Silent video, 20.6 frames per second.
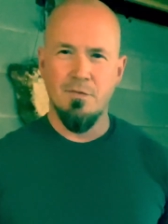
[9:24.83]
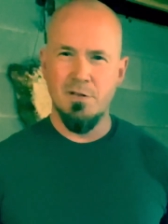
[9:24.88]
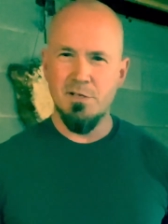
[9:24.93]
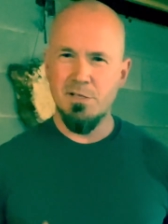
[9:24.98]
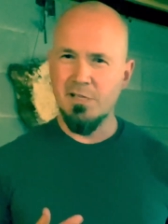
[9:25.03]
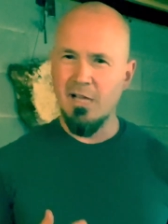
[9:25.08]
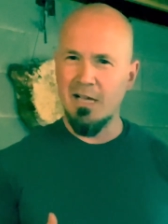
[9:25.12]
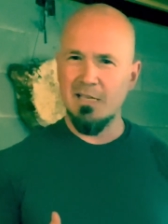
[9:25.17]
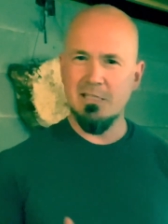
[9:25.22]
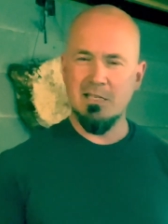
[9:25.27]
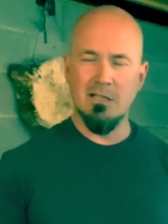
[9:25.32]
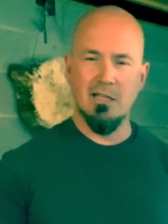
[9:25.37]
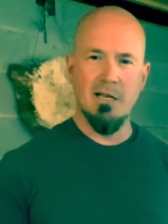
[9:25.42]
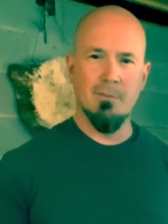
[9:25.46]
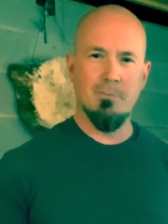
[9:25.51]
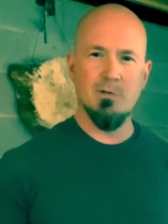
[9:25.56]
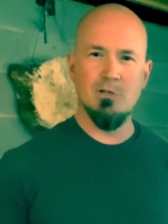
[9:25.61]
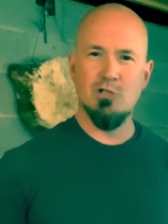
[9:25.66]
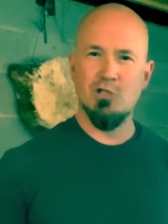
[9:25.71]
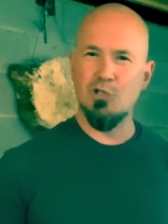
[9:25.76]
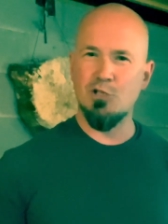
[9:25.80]
This next
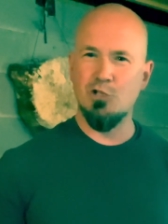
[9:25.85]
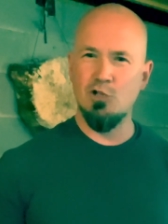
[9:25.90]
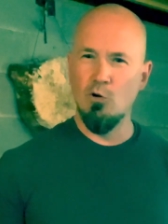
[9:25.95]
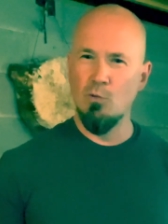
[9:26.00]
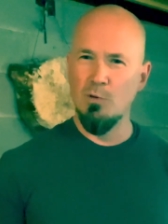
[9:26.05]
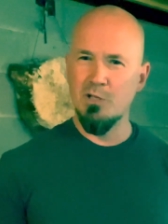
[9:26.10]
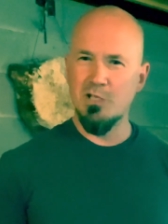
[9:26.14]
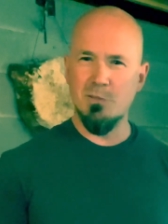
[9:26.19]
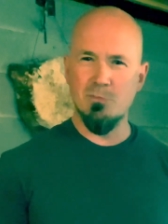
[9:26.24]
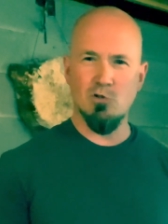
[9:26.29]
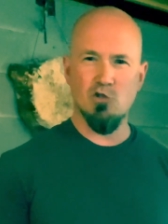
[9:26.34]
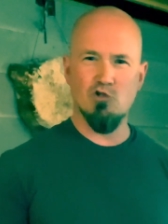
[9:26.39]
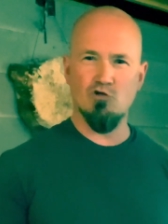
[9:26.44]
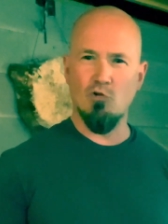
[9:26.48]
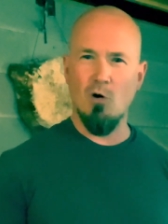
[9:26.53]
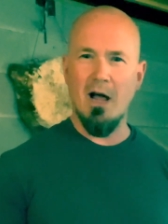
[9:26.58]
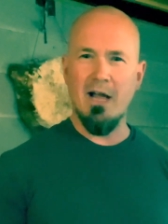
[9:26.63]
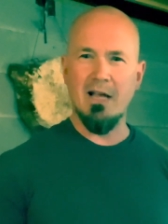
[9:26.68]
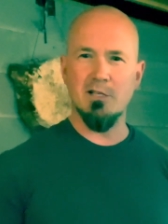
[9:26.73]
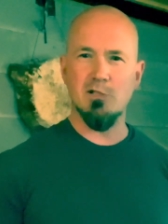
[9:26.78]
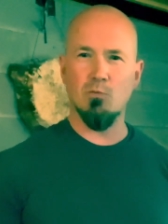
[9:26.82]
clip is just doing some
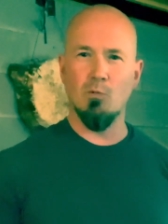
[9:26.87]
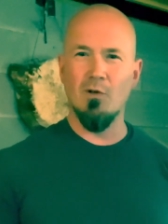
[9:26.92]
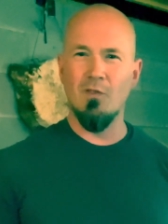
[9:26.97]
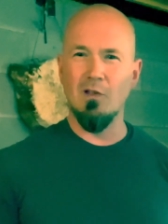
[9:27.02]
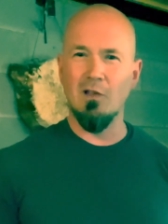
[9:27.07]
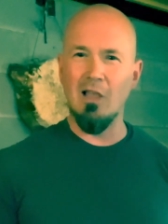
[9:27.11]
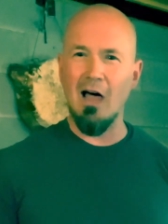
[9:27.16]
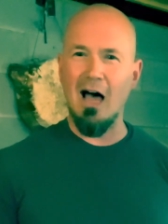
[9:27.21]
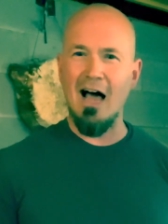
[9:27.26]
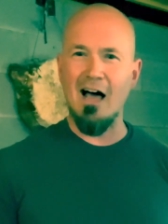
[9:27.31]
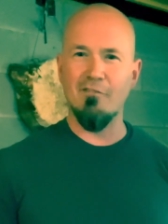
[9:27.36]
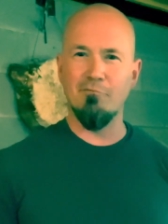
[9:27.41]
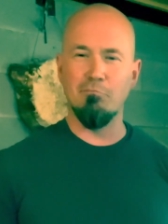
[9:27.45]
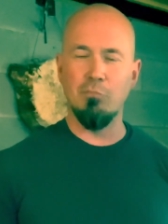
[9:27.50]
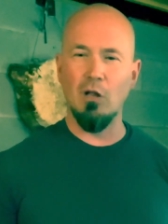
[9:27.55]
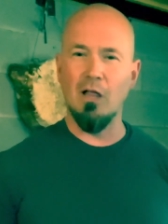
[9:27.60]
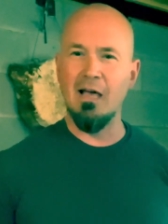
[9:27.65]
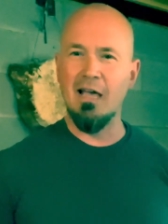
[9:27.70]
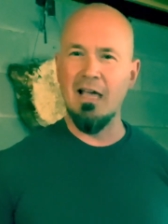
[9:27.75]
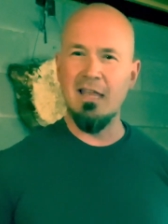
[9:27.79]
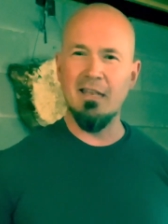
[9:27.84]
strikes with a live
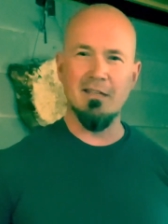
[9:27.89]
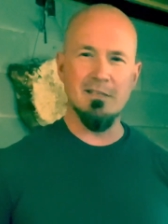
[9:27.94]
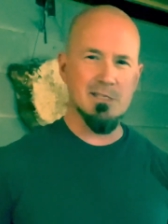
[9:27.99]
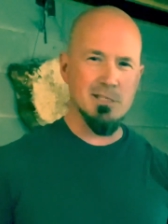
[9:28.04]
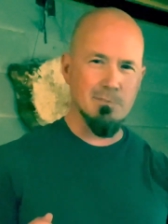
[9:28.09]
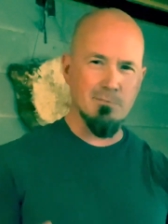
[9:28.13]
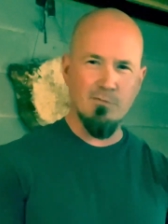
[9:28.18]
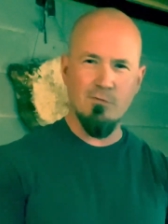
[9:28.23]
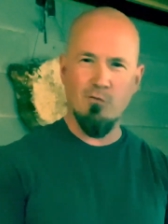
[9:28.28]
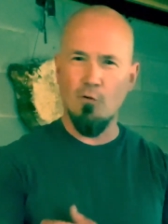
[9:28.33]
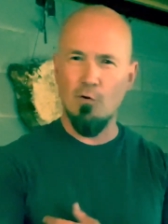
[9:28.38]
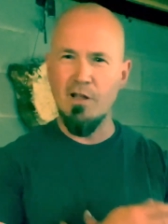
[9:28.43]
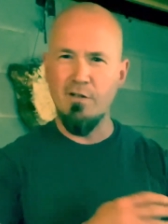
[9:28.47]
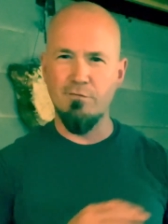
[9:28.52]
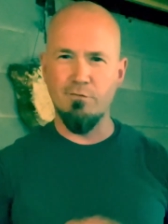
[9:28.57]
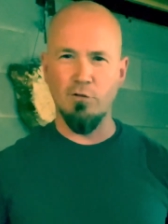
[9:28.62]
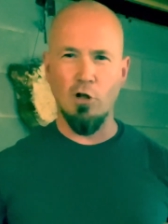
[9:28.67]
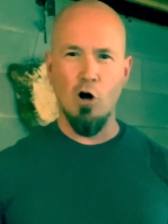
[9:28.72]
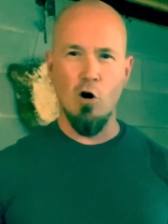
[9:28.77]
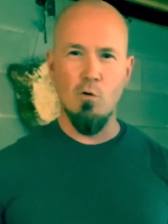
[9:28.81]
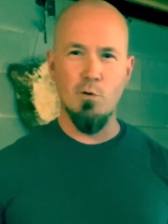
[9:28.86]
blade and some free
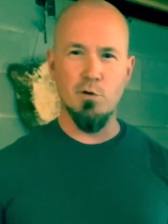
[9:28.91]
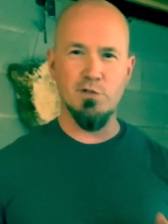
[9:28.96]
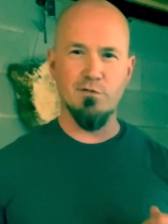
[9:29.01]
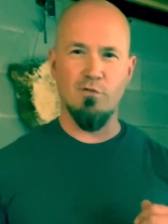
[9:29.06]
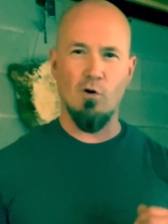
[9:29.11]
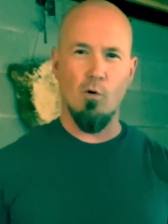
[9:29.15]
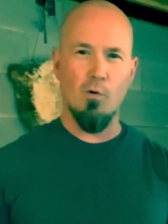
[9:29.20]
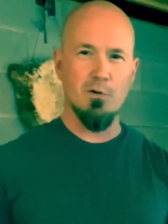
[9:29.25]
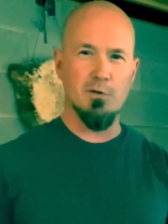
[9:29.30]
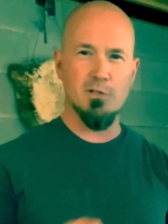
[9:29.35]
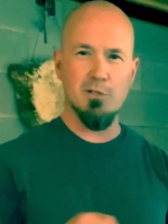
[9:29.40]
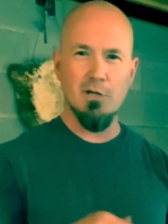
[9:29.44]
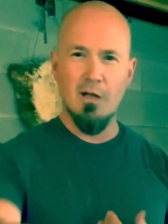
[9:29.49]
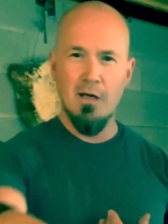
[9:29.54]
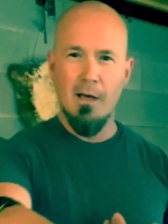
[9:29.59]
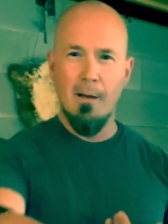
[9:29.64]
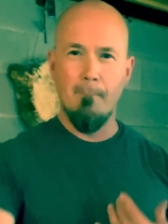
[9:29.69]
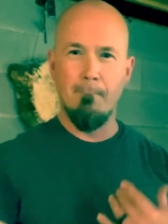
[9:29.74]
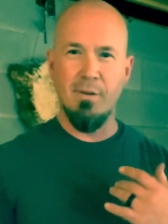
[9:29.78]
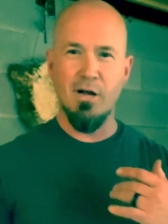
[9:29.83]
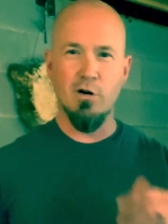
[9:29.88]
flow as far as
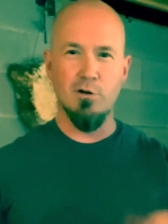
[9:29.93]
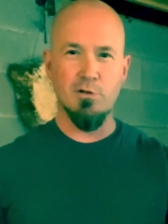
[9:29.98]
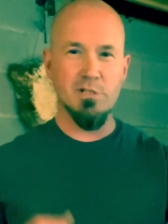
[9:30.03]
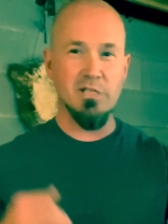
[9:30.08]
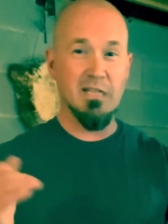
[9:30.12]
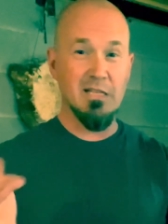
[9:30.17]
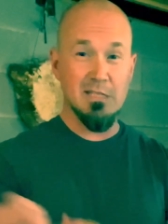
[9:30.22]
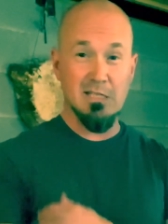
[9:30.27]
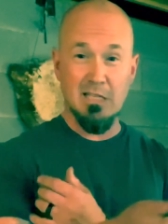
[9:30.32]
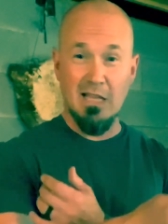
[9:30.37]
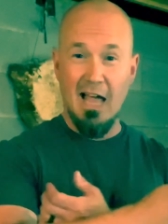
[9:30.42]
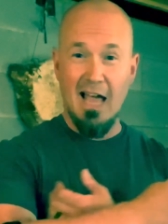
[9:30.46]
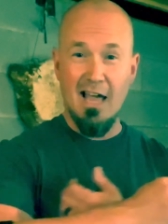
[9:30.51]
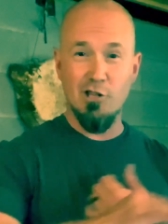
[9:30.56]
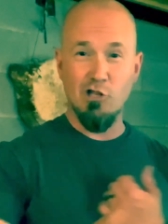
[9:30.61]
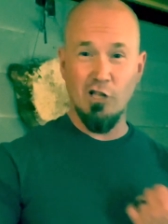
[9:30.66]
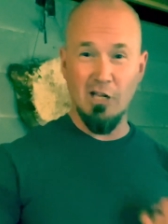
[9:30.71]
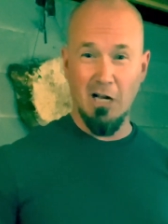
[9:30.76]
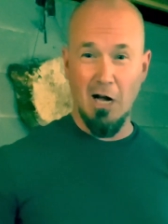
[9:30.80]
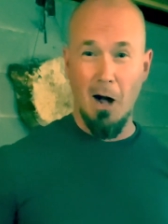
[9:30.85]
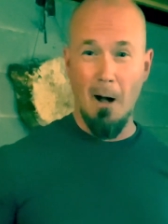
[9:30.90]
piercing,
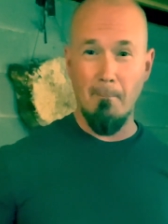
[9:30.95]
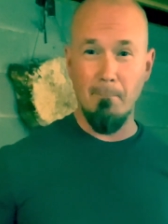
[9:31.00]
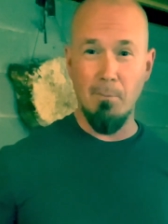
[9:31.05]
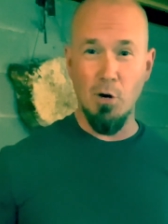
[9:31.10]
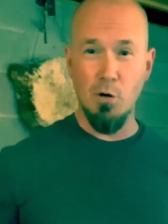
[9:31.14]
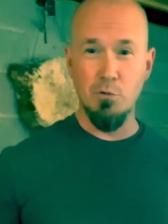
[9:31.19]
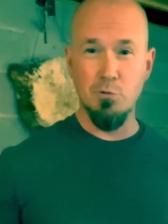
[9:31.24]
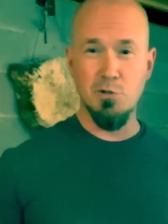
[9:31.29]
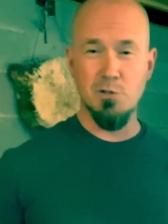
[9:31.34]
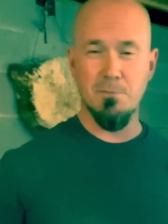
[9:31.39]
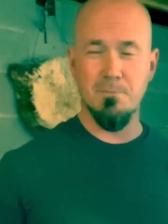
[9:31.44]
slashing combos.